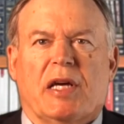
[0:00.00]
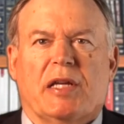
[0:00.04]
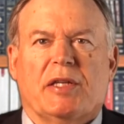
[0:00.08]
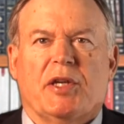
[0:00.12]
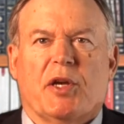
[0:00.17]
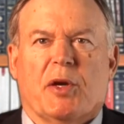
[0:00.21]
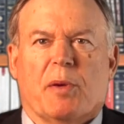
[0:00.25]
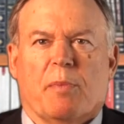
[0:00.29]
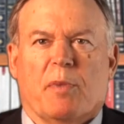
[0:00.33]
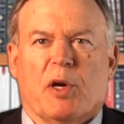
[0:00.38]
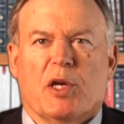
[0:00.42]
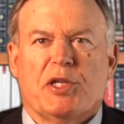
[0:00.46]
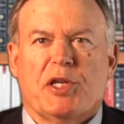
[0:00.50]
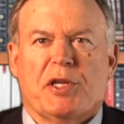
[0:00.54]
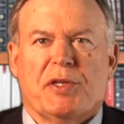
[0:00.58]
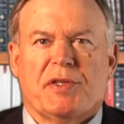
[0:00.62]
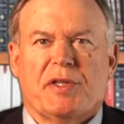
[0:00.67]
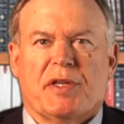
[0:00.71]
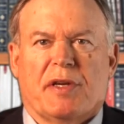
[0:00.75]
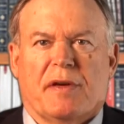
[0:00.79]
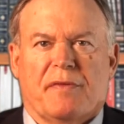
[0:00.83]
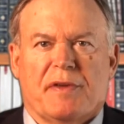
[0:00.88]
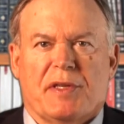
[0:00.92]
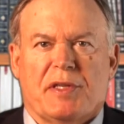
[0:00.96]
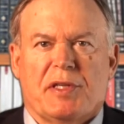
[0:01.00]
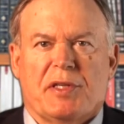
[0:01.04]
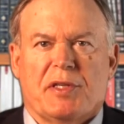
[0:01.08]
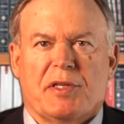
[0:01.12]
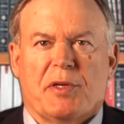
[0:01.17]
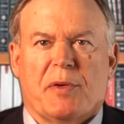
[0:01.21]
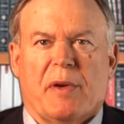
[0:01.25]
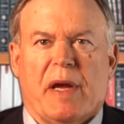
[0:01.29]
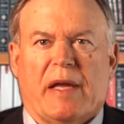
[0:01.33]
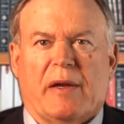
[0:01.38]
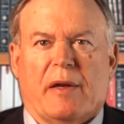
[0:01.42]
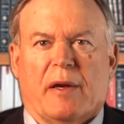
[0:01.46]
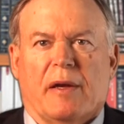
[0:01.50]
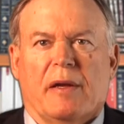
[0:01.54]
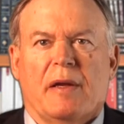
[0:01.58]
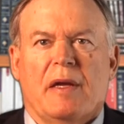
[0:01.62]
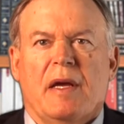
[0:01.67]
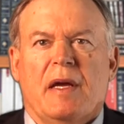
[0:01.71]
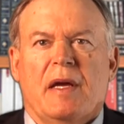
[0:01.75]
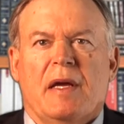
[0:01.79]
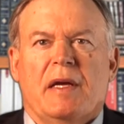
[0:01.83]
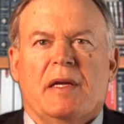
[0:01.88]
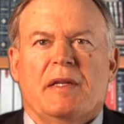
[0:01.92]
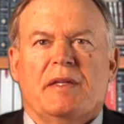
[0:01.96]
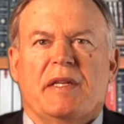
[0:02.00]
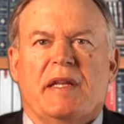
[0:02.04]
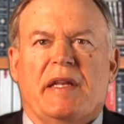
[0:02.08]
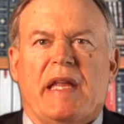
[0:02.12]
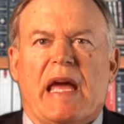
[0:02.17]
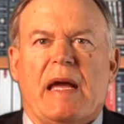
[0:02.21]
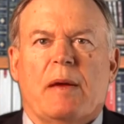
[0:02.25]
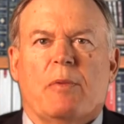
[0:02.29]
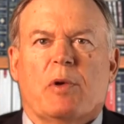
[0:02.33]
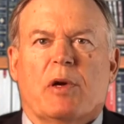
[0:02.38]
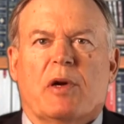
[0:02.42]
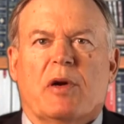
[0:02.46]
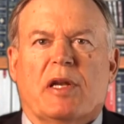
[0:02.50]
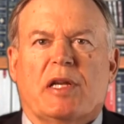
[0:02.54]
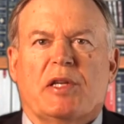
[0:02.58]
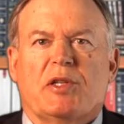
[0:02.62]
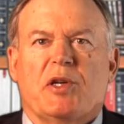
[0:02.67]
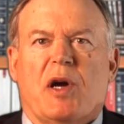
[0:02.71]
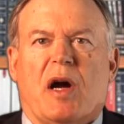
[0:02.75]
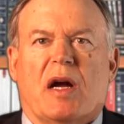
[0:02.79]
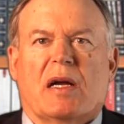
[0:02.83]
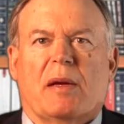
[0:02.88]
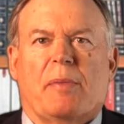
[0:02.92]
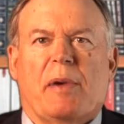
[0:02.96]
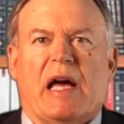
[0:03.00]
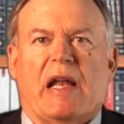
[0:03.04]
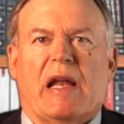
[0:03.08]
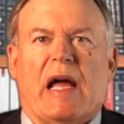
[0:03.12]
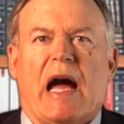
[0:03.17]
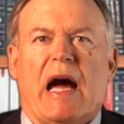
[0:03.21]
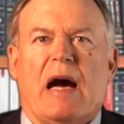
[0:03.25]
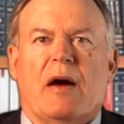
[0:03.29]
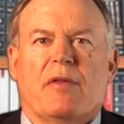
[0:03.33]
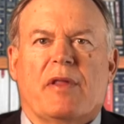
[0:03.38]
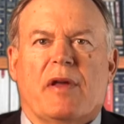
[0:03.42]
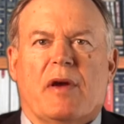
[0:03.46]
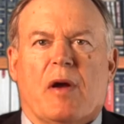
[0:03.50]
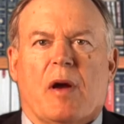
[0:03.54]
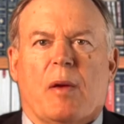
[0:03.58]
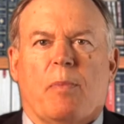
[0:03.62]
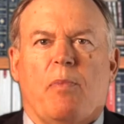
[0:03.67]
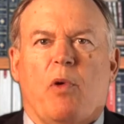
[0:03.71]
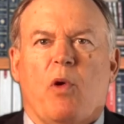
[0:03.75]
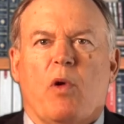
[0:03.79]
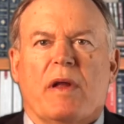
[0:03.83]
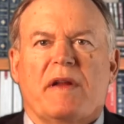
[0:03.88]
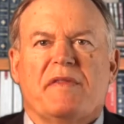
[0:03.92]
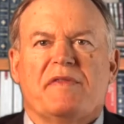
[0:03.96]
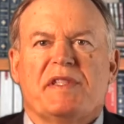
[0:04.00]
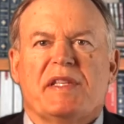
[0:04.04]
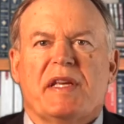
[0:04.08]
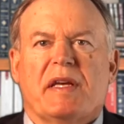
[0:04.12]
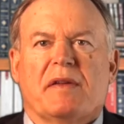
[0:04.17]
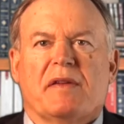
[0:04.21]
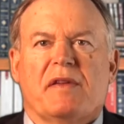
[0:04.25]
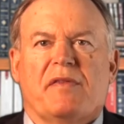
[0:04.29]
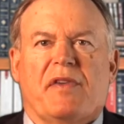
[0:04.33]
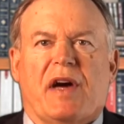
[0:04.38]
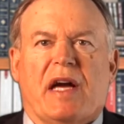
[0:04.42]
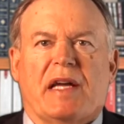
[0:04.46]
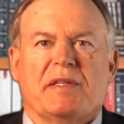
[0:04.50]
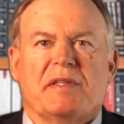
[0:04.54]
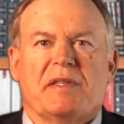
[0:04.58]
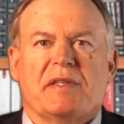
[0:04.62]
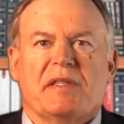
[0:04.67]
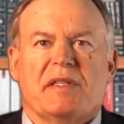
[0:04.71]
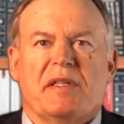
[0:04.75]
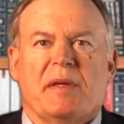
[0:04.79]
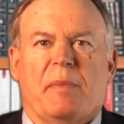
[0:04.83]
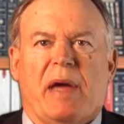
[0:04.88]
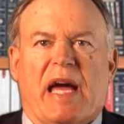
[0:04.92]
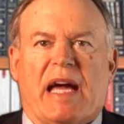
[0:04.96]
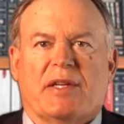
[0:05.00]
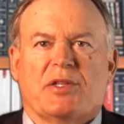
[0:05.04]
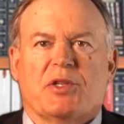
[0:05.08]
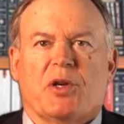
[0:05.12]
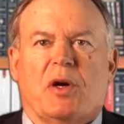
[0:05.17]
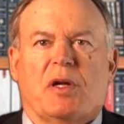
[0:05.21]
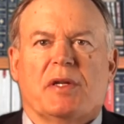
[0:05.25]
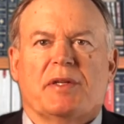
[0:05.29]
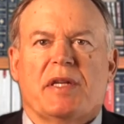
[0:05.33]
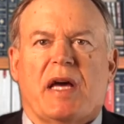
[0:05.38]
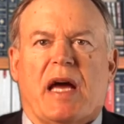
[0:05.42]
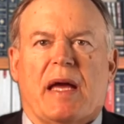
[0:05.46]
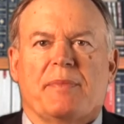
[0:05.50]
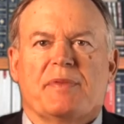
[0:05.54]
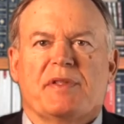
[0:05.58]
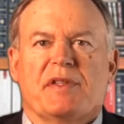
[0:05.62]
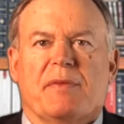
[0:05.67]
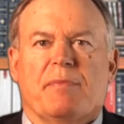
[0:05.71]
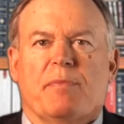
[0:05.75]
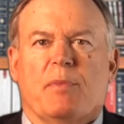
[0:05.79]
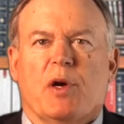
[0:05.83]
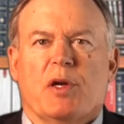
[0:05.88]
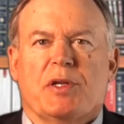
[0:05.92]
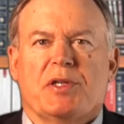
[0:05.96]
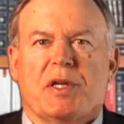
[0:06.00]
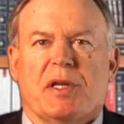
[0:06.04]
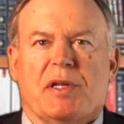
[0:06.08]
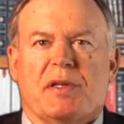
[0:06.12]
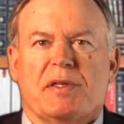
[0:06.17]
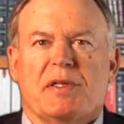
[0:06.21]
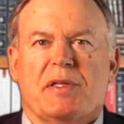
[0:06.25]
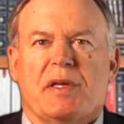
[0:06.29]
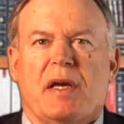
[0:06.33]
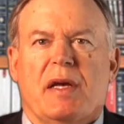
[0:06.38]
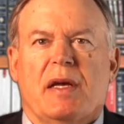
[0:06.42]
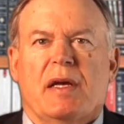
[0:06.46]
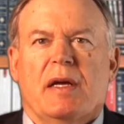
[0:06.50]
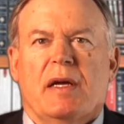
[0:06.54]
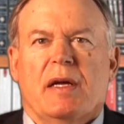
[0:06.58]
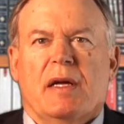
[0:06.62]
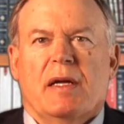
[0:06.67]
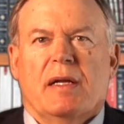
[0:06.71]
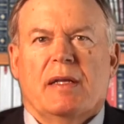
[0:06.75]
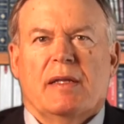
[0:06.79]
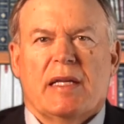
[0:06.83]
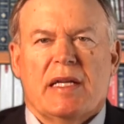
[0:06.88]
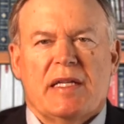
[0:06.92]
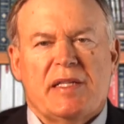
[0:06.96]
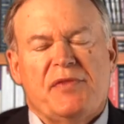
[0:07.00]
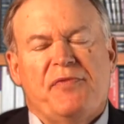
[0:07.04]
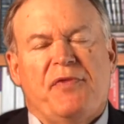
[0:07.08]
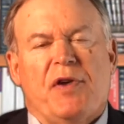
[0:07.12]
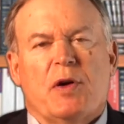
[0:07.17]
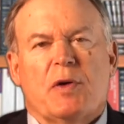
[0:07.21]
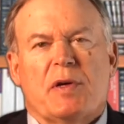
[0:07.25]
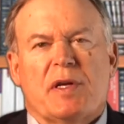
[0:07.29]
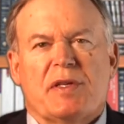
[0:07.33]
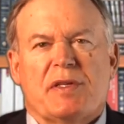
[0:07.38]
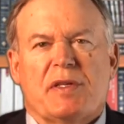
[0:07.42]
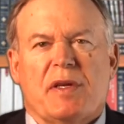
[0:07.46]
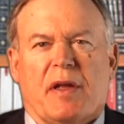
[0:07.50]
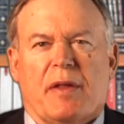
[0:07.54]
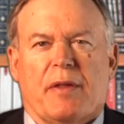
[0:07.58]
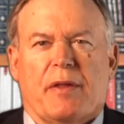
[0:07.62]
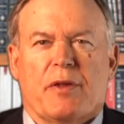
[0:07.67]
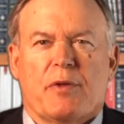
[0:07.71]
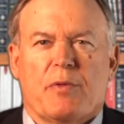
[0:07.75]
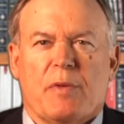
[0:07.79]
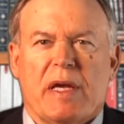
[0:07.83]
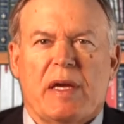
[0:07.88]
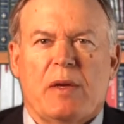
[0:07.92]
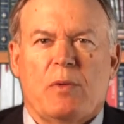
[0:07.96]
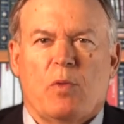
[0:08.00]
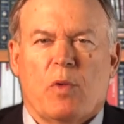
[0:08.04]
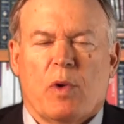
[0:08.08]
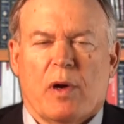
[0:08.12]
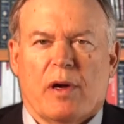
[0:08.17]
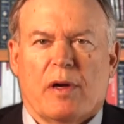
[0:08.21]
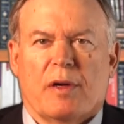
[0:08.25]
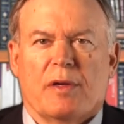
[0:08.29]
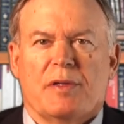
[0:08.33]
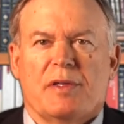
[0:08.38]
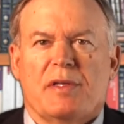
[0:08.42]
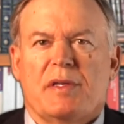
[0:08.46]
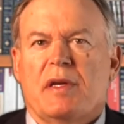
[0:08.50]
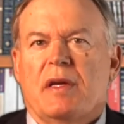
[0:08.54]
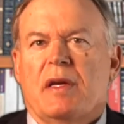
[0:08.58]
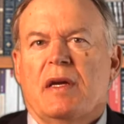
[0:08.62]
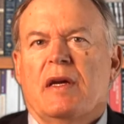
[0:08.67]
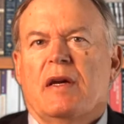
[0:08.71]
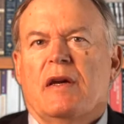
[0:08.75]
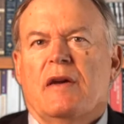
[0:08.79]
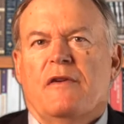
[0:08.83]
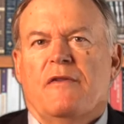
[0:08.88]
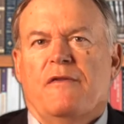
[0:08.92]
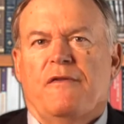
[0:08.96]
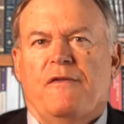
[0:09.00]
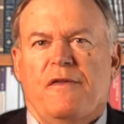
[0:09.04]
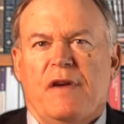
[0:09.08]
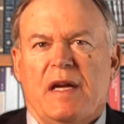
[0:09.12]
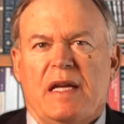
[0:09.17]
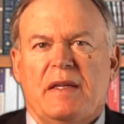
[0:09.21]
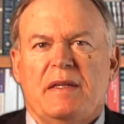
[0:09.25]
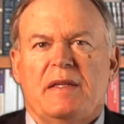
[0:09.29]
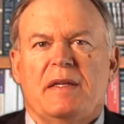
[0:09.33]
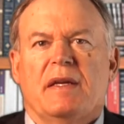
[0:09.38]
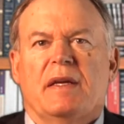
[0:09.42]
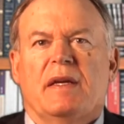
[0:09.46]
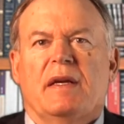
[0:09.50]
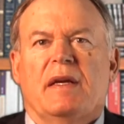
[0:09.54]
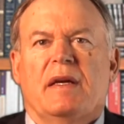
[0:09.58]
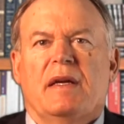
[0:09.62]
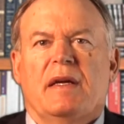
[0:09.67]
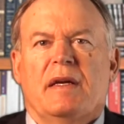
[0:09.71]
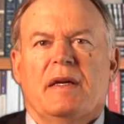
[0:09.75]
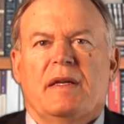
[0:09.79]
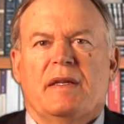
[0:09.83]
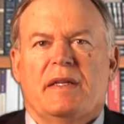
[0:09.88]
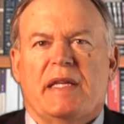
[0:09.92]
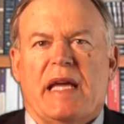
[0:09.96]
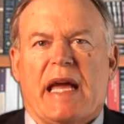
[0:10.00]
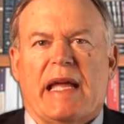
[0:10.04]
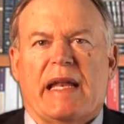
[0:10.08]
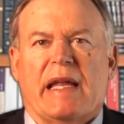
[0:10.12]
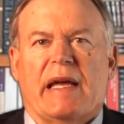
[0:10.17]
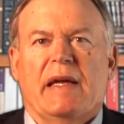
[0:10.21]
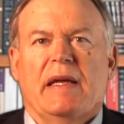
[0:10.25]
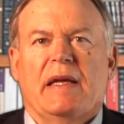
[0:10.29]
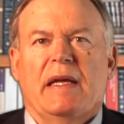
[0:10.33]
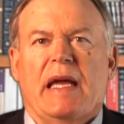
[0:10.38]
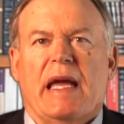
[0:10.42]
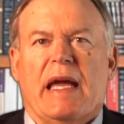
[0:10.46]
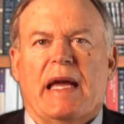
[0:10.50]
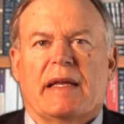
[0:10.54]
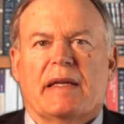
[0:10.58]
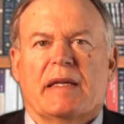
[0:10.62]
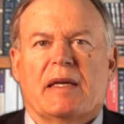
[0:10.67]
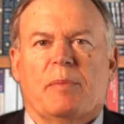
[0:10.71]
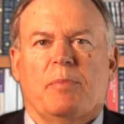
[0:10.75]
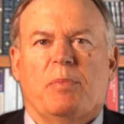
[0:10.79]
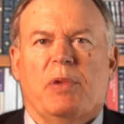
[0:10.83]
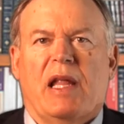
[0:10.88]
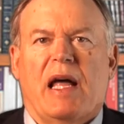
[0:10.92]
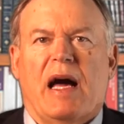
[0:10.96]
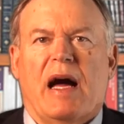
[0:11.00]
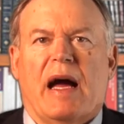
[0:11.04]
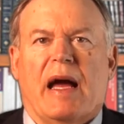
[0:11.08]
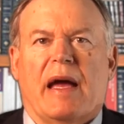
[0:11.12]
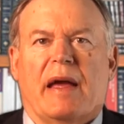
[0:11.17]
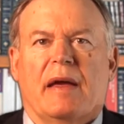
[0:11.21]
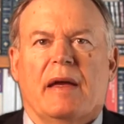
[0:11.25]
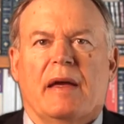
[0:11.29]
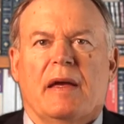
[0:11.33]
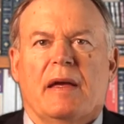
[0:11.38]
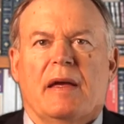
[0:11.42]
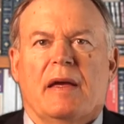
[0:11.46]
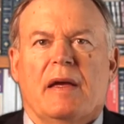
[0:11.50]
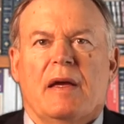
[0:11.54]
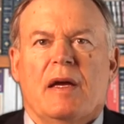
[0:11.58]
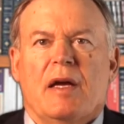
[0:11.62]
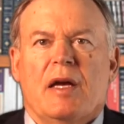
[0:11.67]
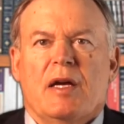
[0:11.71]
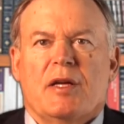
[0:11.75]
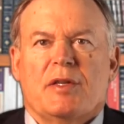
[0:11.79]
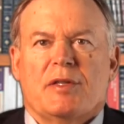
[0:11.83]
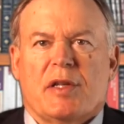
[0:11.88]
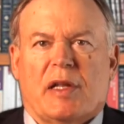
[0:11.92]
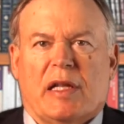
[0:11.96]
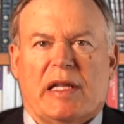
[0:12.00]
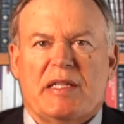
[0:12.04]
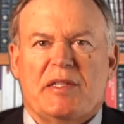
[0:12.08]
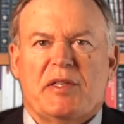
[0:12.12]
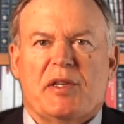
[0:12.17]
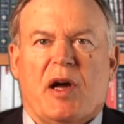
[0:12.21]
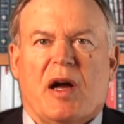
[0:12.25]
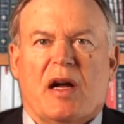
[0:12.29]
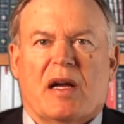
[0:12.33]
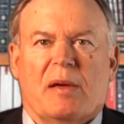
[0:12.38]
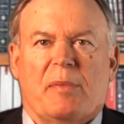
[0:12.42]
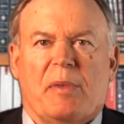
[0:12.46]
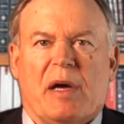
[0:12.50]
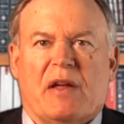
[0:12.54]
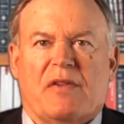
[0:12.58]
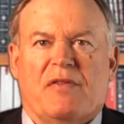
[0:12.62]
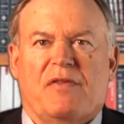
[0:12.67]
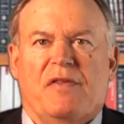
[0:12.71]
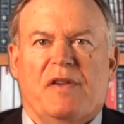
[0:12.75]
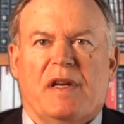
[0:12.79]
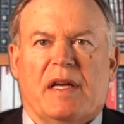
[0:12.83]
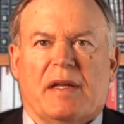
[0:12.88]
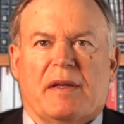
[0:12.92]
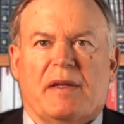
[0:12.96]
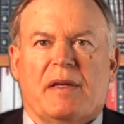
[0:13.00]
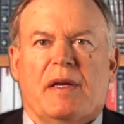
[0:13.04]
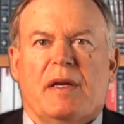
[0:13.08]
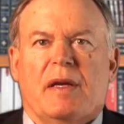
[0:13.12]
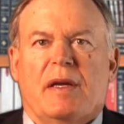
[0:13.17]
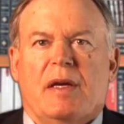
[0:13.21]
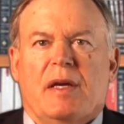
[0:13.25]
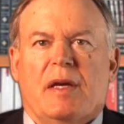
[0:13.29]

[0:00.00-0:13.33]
Dunn, your Merchant Services Trainer. Today we're going to talk about how there are point-of-sale devices to match all types of merchants. Let's focus on three words: fit, data, and comply. So let's talk about fit.